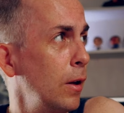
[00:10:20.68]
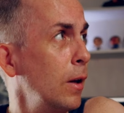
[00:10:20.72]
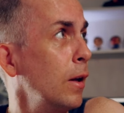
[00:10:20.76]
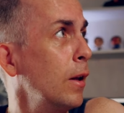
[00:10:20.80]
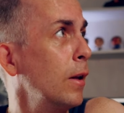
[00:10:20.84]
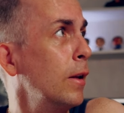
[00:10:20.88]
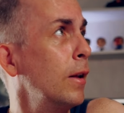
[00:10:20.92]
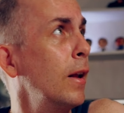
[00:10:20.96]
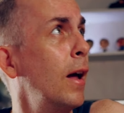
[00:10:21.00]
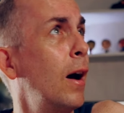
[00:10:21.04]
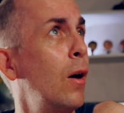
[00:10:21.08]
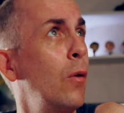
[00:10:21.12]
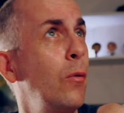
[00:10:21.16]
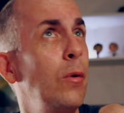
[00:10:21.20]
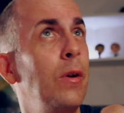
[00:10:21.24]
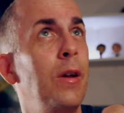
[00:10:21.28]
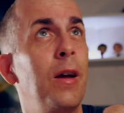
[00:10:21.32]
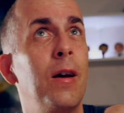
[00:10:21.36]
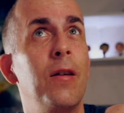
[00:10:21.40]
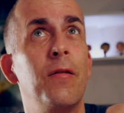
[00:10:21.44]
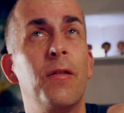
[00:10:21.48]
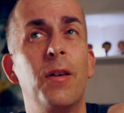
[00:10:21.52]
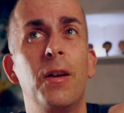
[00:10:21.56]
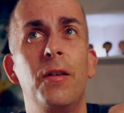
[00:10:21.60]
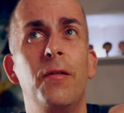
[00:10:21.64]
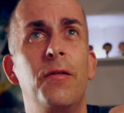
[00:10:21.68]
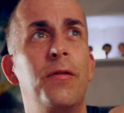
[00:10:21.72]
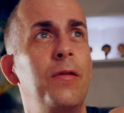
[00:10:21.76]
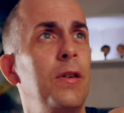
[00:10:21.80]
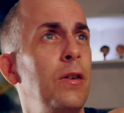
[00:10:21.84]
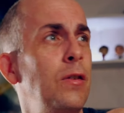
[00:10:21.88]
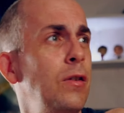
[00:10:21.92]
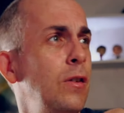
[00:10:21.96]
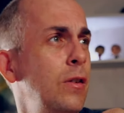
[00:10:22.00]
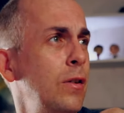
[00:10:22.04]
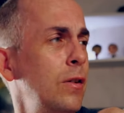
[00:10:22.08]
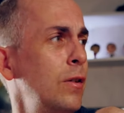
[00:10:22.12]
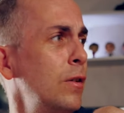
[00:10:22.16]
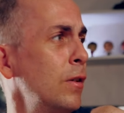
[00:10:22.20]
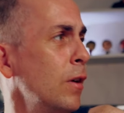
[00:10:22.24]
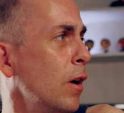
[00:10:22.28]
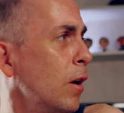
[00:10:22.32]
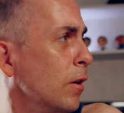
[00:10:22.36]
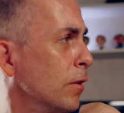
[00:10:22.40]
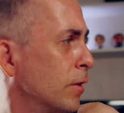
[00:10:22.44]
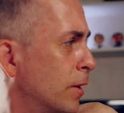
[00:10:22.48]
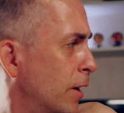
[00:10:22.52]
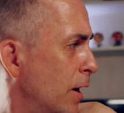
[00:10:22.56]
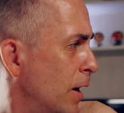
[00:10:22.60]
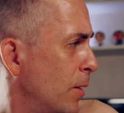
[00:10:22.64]
And now we have a visitor
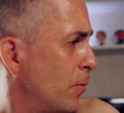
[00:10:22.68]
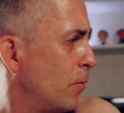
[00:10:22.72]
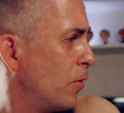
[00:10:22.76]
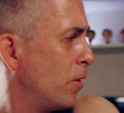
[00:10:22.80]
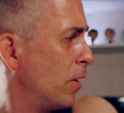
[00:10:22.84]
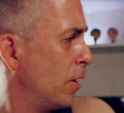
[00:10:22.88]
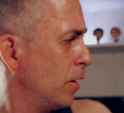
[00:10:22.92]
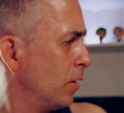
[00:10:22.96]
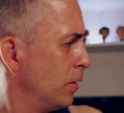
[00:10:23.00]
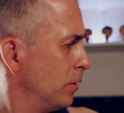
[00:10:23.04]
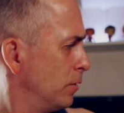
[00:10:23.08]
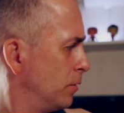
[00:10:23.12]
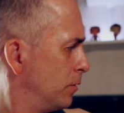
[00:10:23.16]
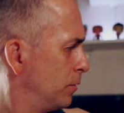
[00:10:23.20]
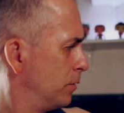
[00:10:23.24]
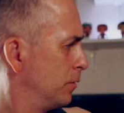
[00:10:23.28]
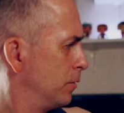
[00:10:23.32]
on camera.